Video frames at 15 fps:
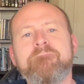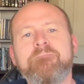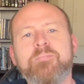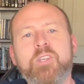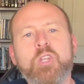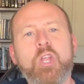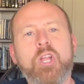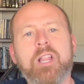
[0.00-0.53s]

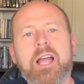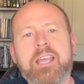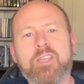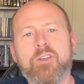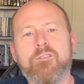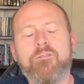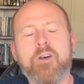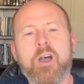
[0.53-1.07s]
You look like
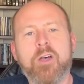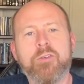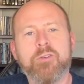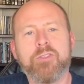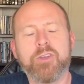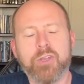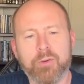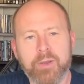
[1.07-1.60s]
your father,
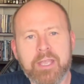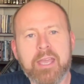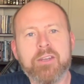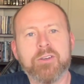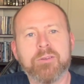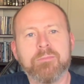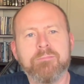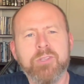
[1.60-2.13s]
the
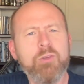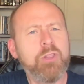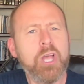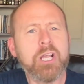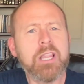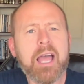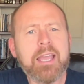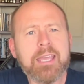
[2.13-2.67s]
creator. You
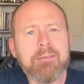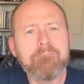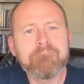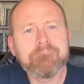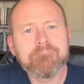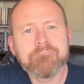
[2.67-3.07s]
look like him.